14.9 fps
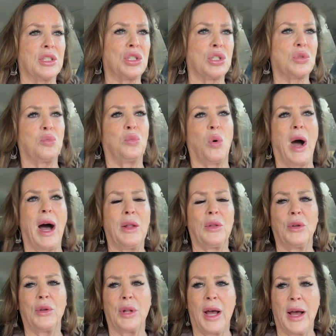
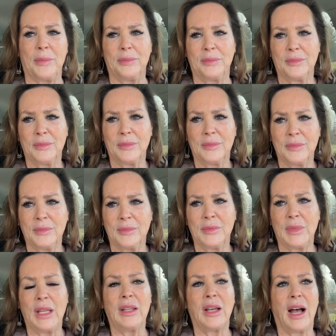swallowed up
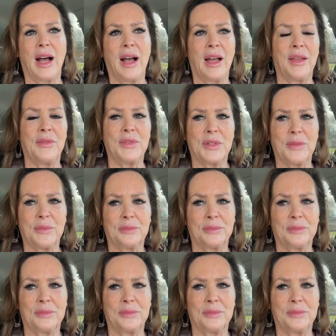in the hives.